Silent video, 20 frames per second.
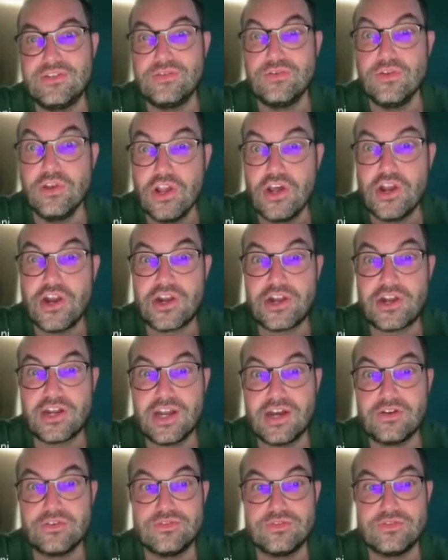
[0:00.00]
to learn
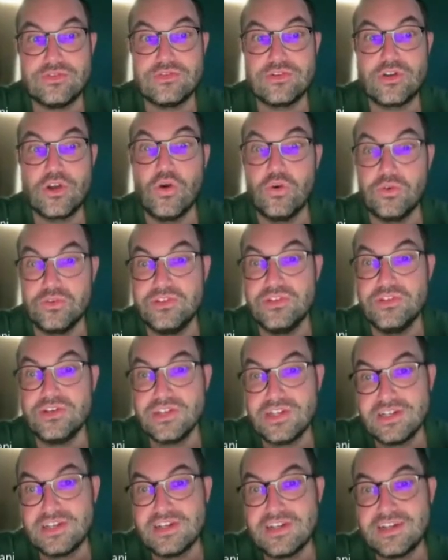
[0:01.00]
how to code.
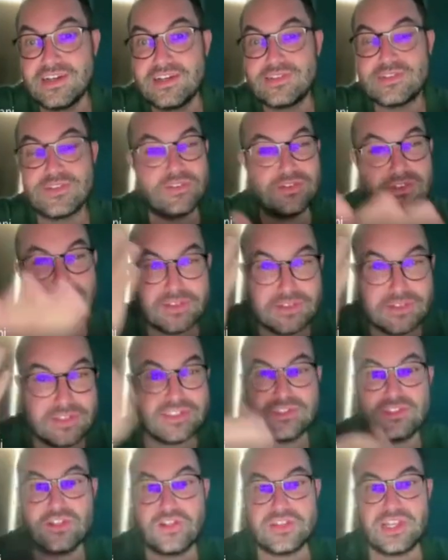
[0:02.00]
So this
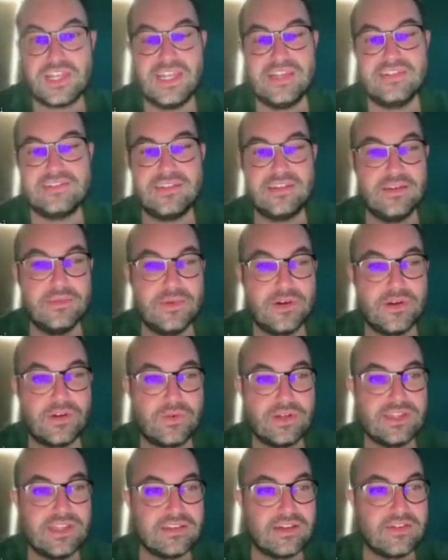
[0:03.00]
is not the case anymore
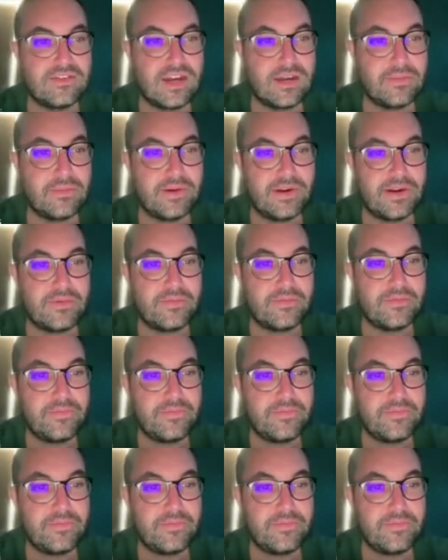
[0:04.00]
with Datawrapper.